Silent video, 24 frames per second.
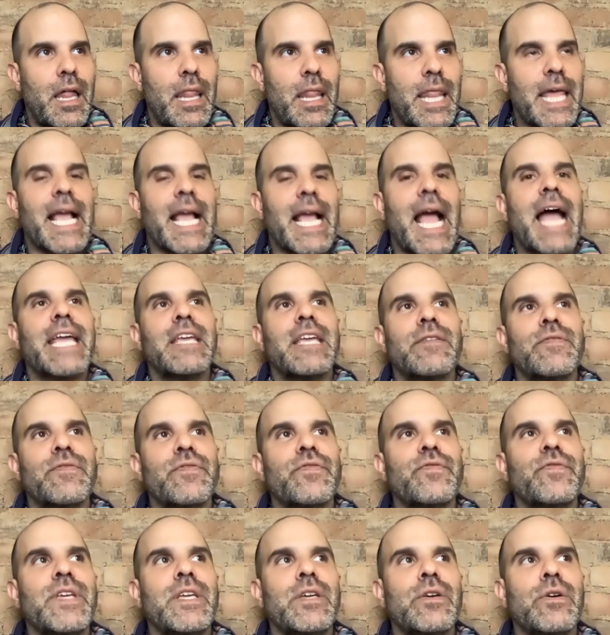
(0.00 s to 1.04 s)
like I can
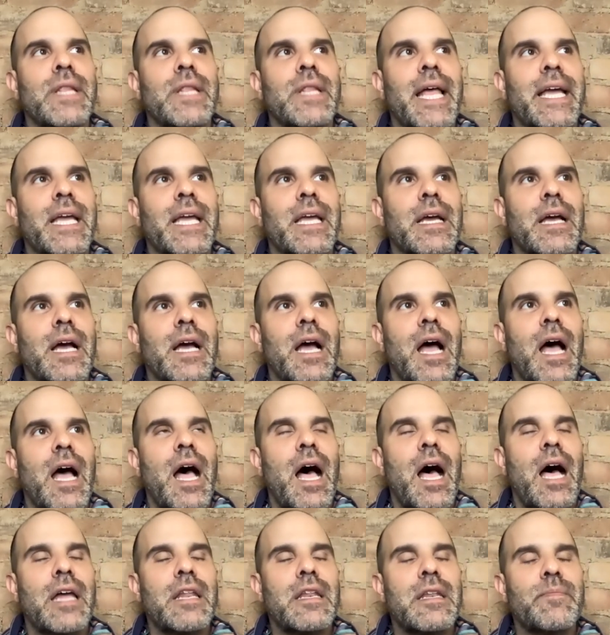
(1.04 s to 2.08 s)
feel like
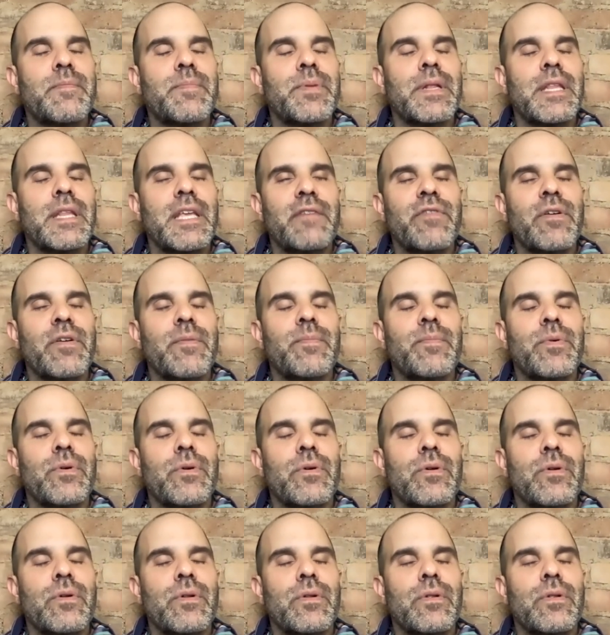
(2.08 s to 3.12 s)

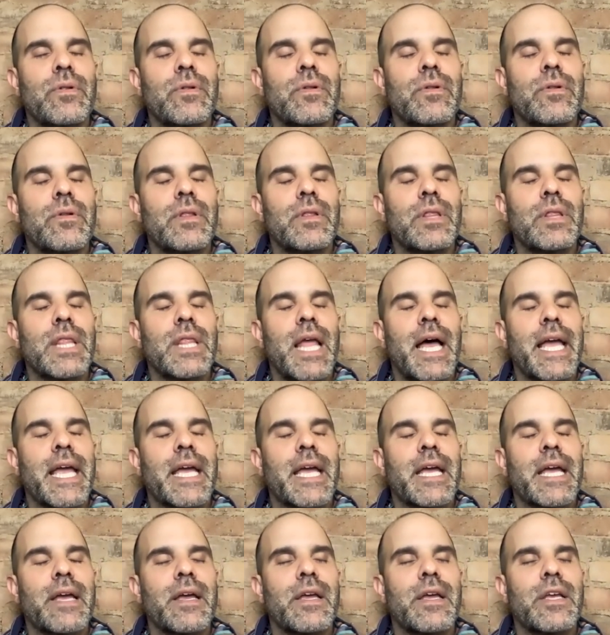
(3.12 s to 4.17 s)
unbelievable
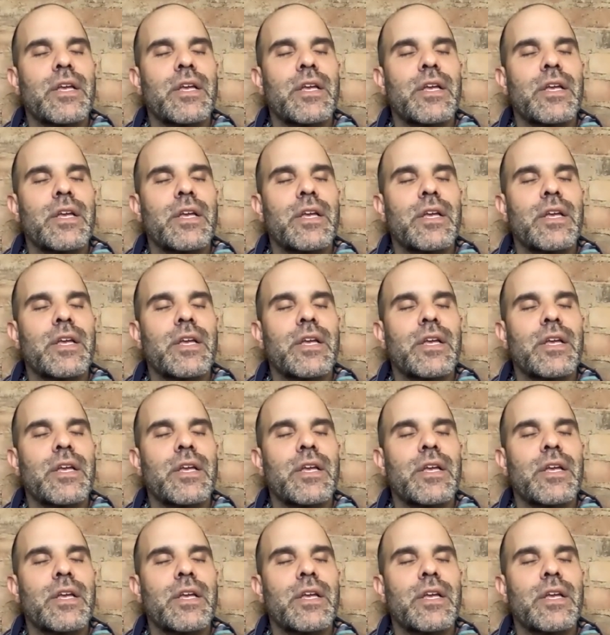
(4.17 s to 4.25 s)
like